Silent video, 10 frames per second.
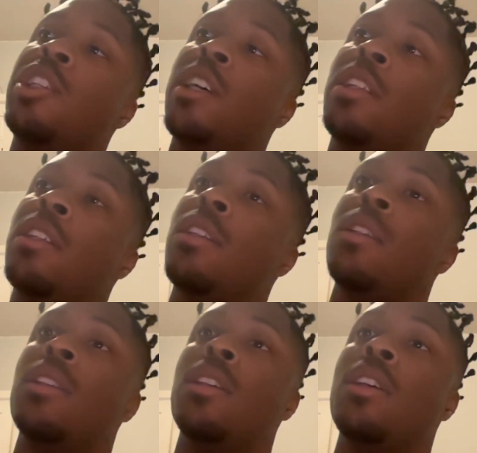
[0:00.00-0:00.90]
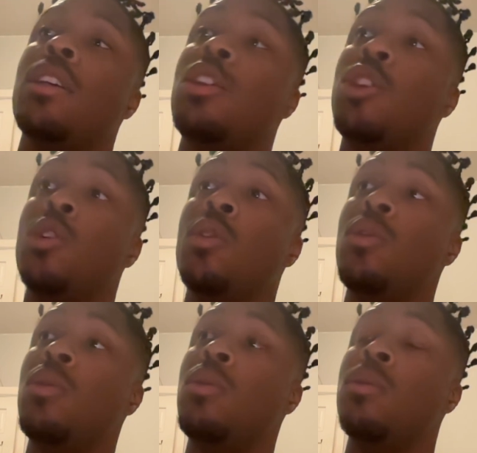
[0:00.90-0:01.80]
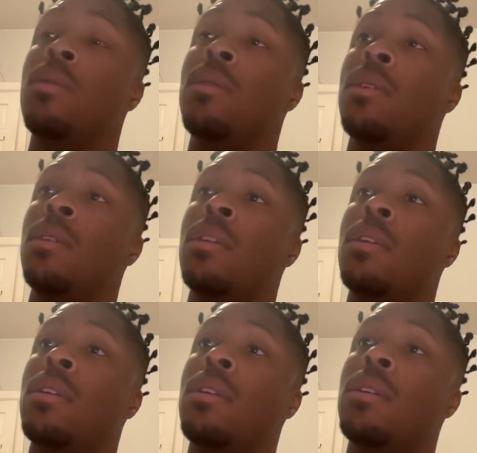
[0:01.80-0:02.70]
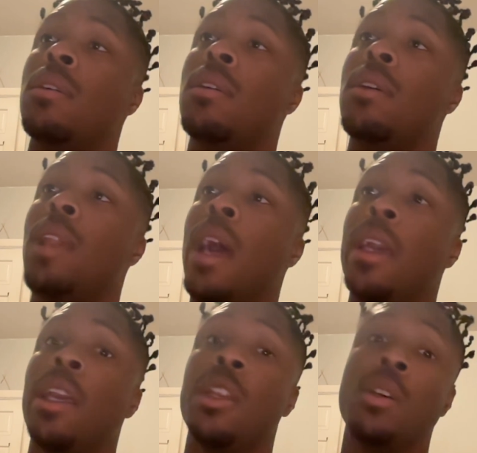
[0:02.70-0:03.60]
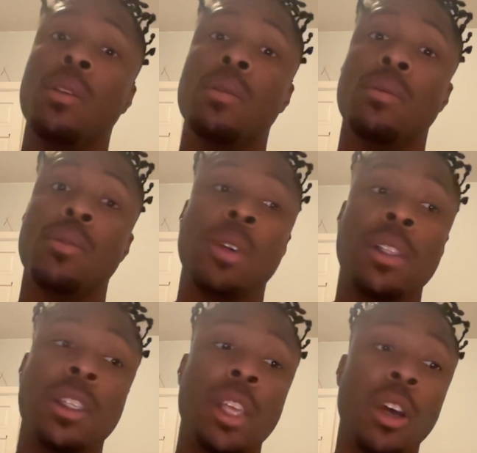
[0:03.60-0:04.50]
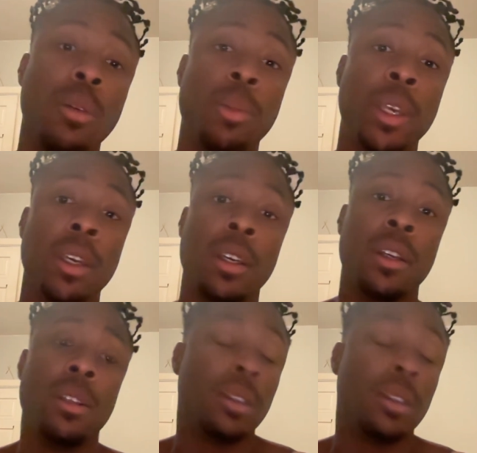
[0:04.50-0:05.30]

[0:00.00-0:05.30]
just you like in you, you can still be